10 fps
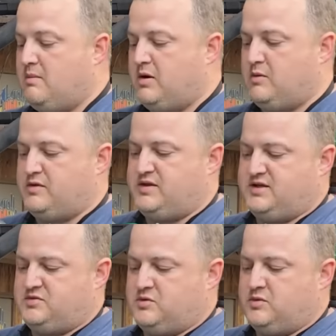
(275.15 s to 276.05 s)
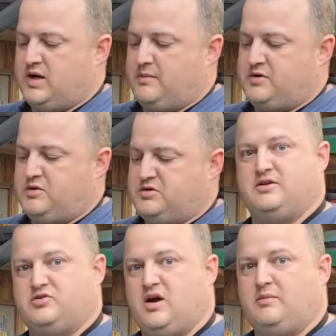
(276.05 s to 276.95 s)
but with this one, when I'm going to do
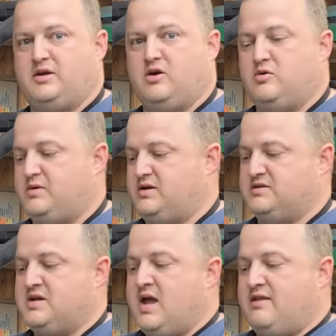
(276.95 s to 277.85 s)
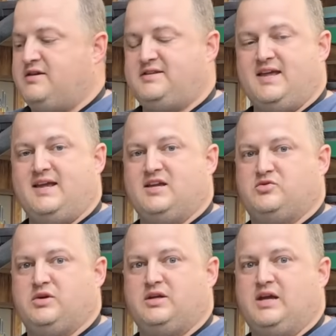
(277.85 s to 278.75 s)
a drop coat, because this thing has
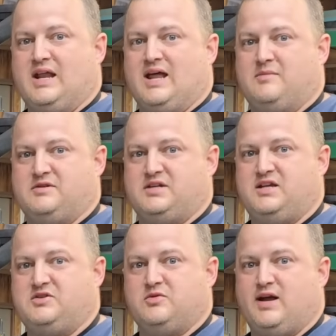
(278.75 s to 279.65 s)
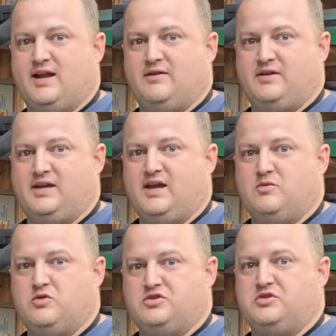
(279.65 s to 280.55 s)
really good atomization right out the
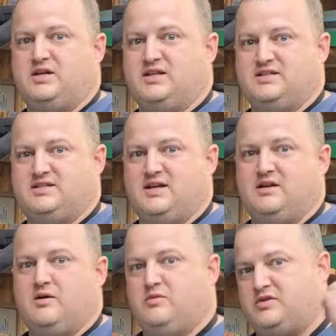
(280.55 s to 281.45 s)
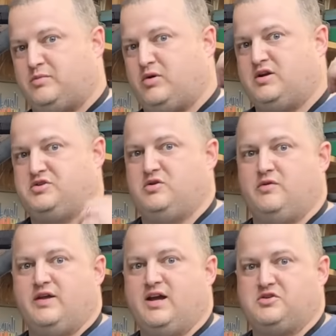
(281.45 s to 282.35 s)
gate once you get it set up with the pressure
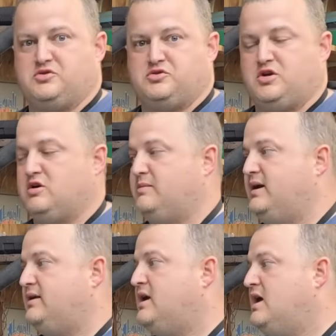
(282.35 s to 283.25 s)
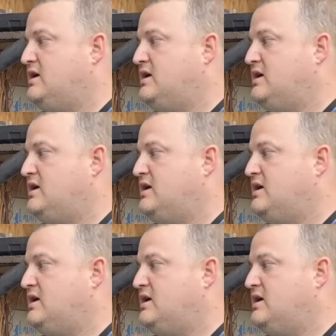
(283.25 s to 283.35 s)
on the actual turbine.